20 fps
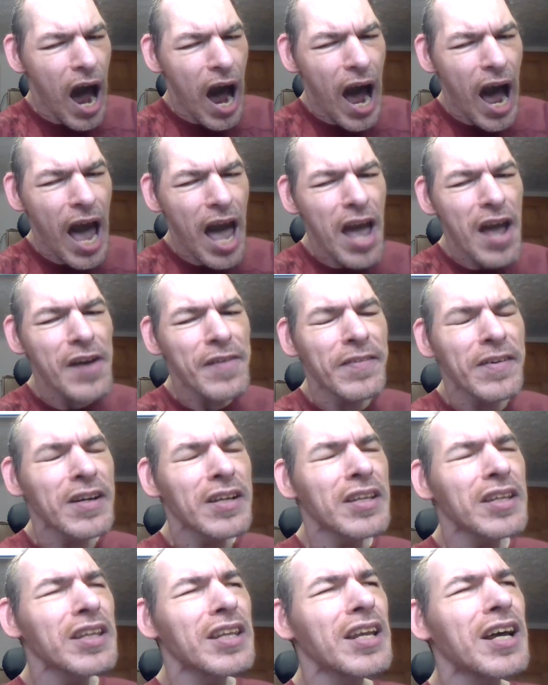I
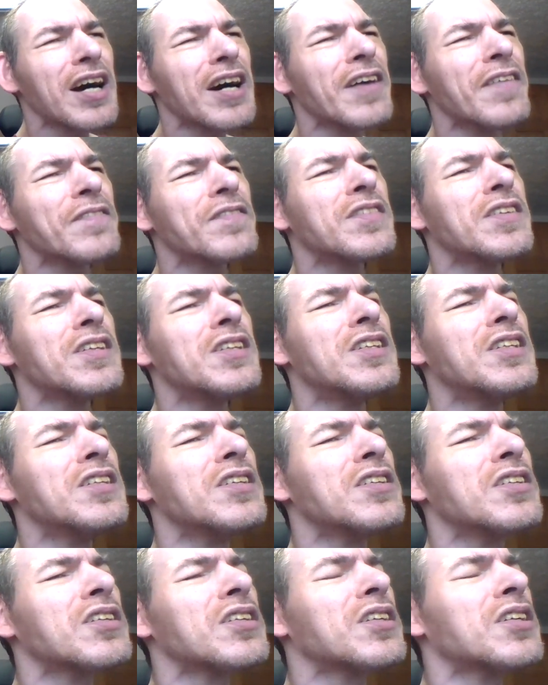would love to
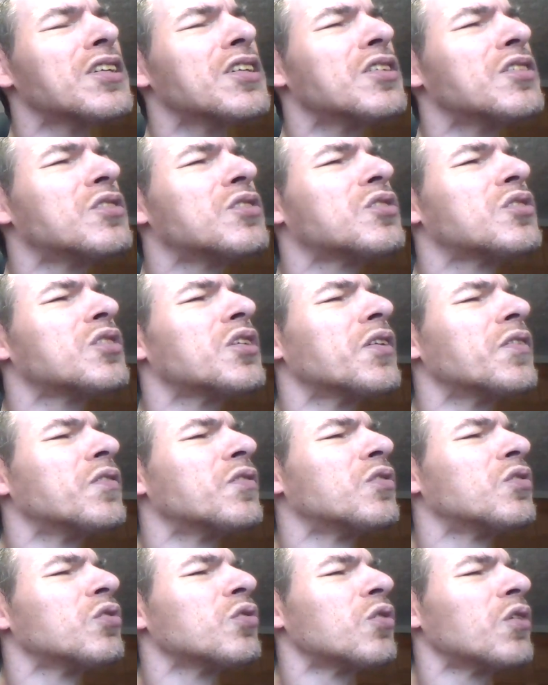do YouTube
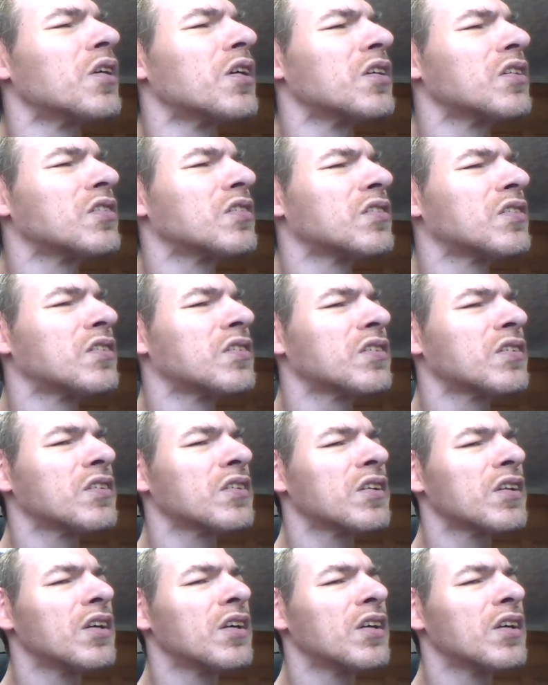shorts,